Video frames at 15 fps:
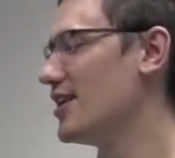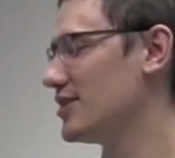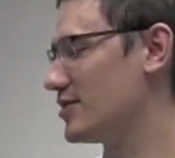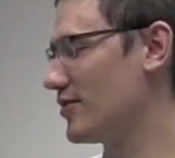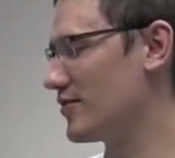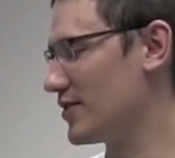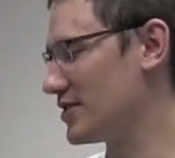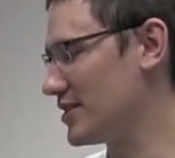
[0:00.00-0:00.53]

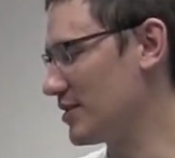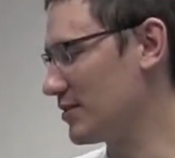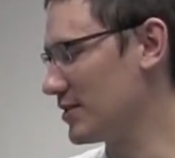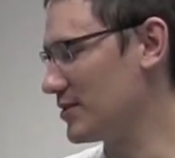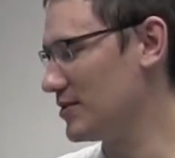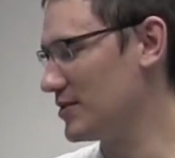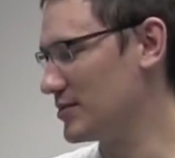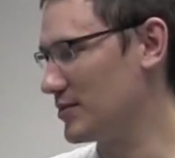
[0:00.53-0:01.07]
So the first thing we'll
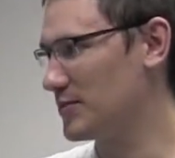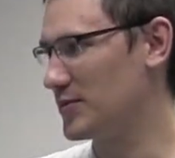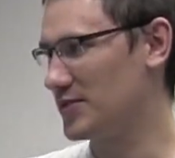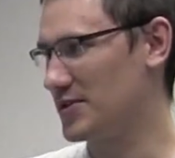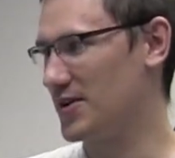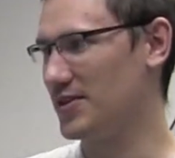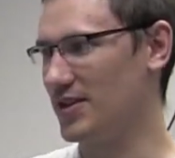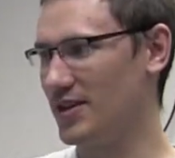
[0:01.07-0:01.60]
do is we'll
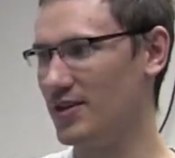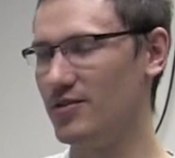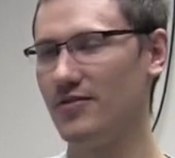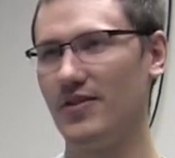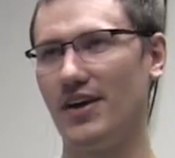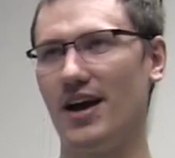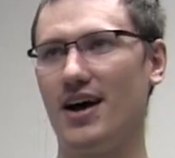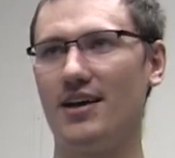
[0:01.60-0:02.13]
turn the
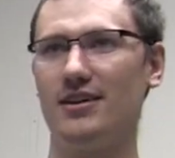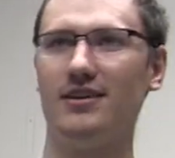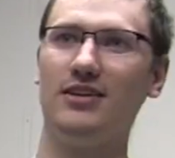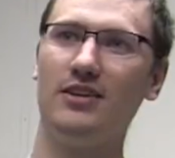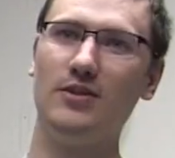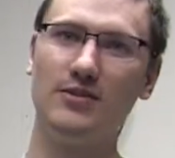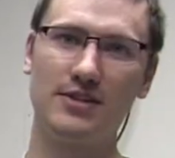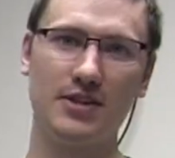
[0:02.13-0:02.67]
UV on.
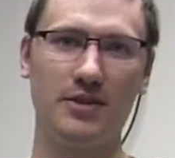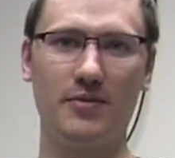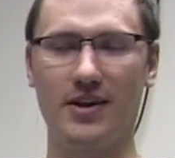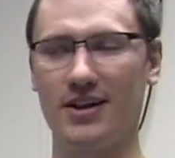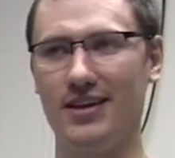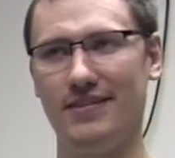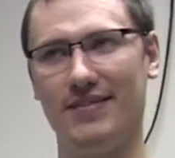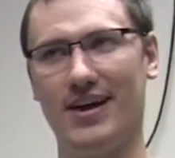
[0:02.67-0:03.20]
Usually you
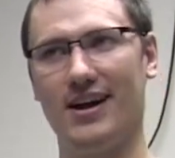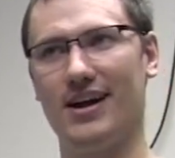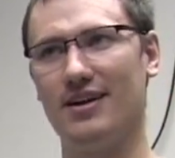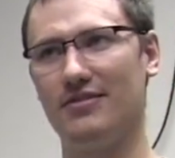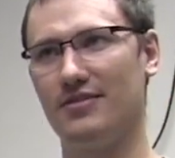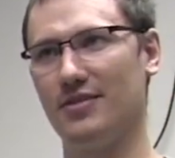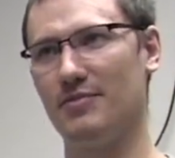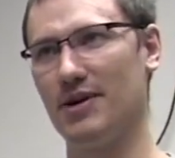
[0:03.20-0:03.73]
want to leave that
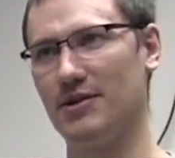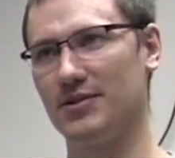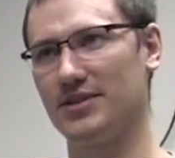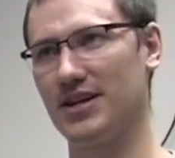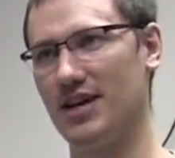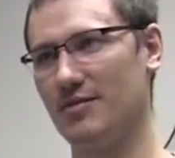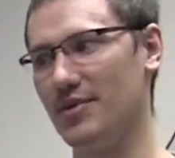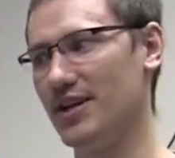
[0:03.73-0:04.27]
on for about
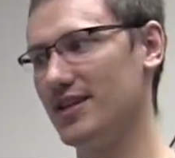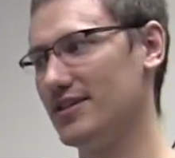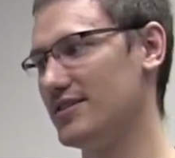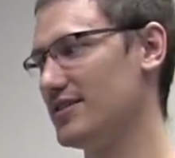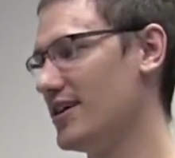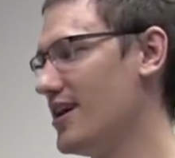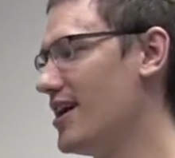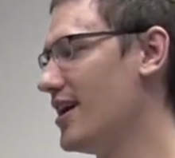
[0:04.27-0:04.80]
10
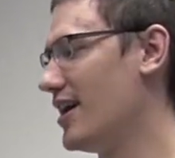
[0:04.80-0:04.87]
minutes.